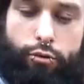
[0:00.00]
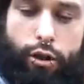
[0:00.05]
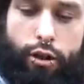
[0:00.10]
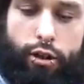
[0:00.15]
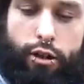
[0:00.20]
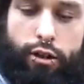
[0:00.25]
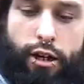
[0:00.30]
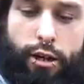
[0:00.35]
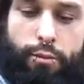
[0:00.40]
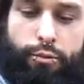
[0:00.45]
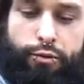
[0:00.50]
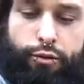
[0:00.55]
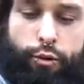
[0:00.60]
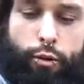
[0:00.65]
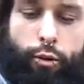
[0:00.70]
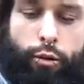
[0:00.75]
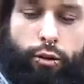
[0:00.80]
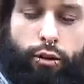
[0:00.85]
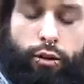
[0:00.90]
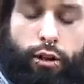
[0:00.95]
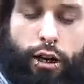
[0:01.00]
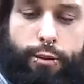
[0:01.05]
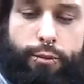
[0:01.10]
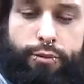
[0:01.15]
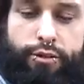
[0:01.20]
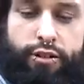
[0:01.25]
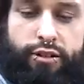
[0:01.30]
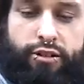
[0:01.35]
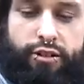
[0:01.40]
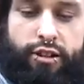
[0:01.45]
M4
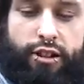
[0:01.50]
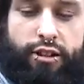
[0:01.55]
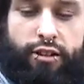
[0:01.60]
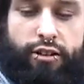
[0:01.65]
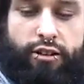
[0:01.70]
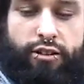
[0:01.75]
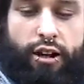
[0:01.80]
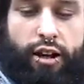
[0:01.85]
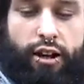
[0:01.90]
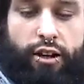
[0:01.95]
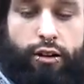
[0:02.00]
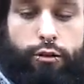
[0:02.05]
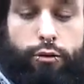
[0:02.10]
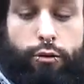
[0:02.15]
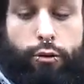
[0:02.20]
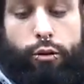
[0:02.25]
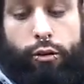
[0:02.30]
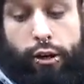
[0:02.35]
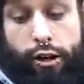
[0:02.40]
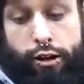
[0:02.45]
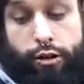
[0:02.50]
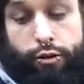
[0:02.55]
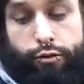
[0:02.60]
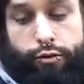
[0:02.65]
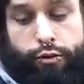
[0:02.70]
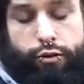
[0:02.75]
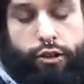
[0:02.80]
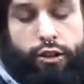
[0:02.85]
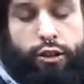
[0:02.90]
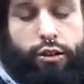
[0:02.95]
M16 style, or
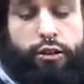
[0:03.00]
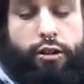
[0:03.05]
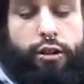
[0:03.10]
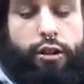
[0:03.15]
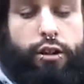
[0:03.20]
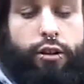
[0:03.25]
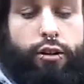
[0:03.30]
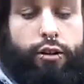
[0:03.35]
AR-15